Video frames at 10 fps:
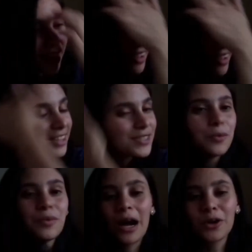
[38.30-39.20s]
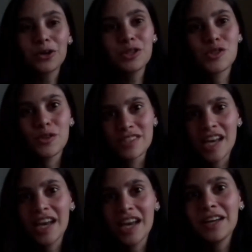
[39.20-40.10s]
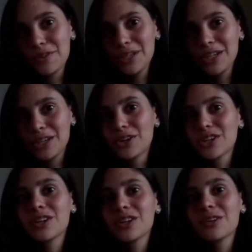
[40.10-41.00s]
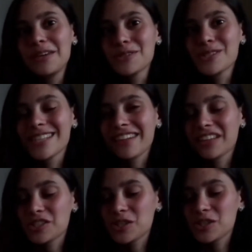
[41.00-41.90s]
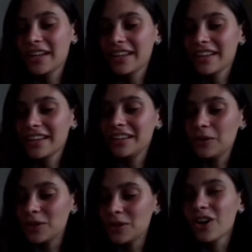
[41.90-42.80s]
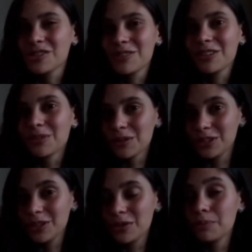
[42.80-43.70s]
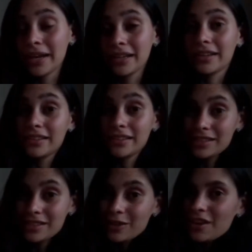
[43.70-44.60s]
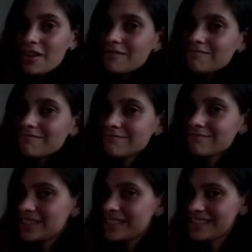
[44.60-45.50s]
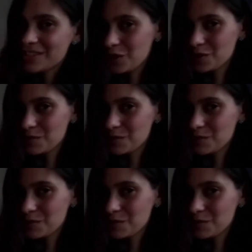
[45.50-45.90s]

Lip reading: So, according to the title of the video, you're gonna be able to tell that today we're going to be reviewing Panic at the Disco's. This is Gospel.